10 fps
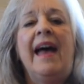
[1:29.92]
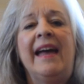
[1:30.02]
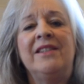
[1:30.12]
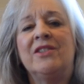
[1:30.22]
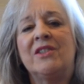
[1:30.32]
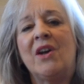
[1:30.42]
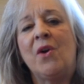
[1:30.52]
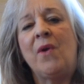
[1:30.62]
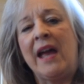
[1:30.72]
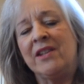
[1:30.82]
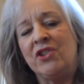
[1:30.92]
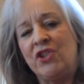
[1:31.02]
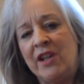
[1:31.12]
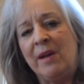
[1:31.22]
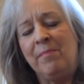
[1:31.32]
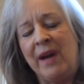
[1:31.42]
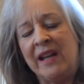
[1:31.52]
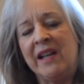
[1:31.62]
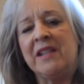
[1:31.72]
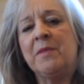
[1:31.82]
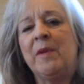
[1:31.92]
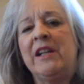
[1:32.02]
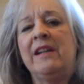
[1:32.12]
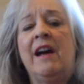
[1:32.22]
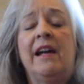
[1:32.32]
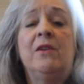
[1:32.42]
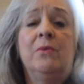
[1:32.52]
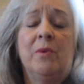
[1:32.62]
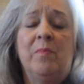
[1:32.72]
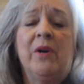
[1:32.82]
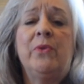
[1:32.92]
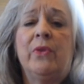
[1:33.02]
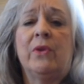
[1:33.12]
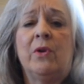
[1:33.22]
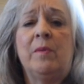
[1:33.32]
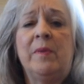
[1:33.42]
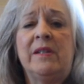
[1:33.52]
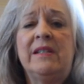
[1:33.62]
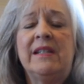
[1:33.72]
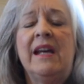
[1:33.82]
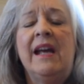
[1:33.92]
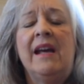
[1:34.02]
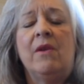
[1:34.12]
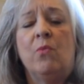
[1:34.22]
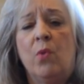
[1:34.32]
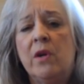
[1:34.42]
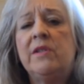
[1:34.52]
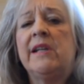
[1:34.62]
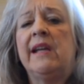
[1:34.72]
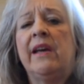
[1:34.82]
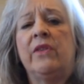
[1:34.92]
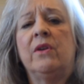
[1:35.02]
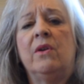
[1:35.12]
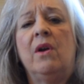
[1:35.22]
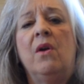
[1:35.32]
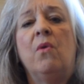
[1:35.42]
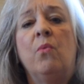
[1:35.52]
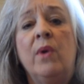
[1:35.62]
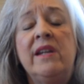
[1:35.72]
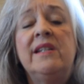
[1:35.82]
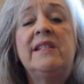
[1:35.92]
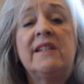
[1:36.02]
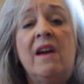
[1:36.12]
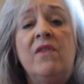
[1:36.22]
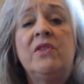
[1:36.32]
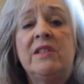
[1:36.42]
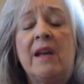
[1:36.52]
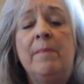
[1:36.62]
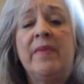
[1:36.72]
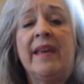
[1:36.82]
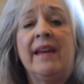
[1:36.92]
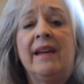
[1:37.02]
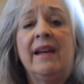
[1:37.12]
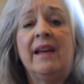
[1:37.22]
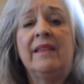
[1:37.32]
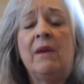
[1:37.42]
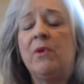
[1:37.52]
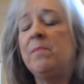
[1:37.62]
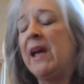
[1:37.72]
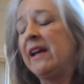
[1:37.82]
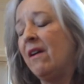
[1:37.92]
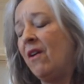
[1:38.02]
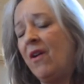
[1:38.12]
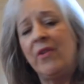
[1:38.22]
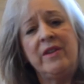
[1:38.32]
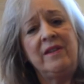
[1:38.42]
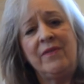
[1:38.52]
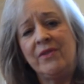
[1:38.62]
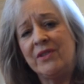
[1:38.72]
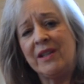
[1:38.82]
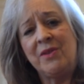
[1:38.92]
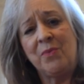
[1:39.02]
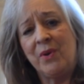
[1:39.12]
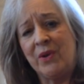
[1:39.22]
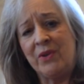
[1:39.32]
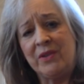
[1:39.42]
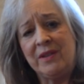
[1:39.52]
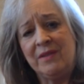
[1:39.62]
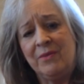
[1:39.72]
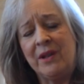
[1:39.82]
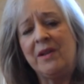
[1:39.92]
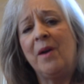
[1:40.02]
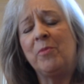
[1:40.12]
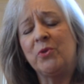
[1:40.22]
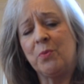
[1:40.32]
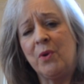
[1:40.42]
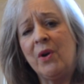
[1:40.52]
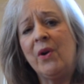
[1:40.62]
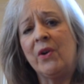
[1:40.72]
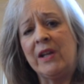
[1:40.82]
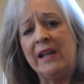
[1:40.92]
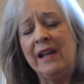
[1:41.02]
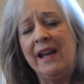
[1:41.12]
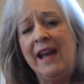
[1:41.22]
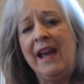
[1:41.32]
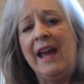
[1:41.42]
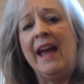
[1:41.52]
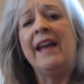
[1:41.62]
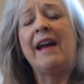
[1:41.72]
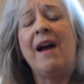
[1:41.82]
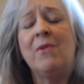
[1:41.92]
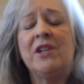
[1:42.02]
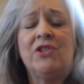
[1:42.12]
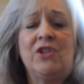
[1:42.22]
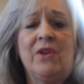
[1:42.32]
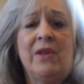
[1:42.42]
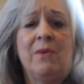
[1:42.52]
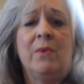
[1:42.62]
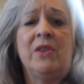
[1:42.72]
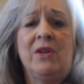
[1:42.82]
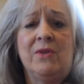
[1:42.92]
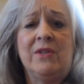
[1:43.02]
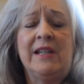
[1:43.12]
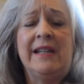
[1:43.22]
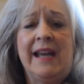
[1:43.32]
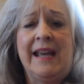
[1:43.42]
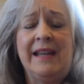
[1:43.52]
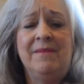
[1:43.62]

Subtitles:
And so as Jim, my husband, and I, who were both therapists, worked together, we discovered something that would make all the difference in the world when couples were hurting. And I want to share that with you today.